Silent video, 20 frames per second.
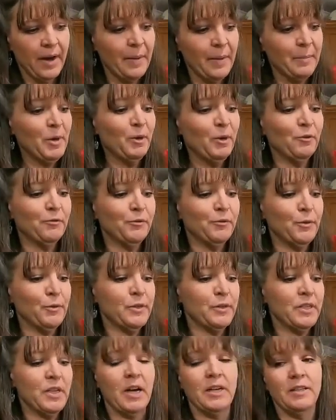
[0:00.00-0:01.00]
I'm no
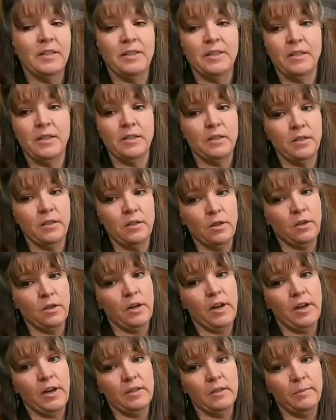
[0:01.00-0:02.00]
food scientist. so
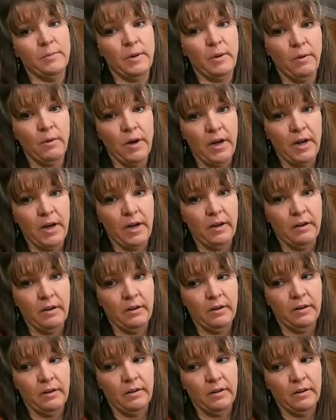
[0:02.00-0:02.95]
Don't ask me why.